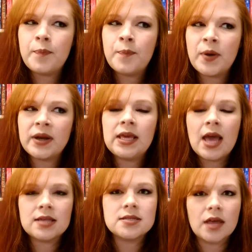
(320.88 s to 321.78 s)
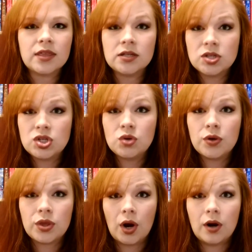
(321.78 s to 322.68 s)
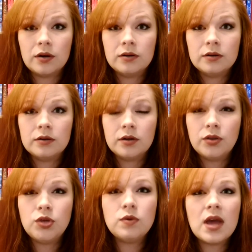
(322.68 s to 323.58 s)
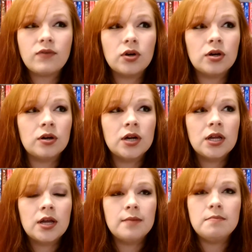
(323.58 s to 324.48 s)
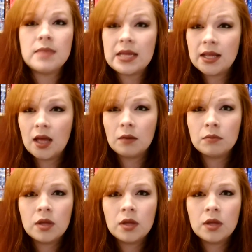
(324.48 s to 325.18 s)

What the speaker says: But he has nothing to do with her. You never meet him.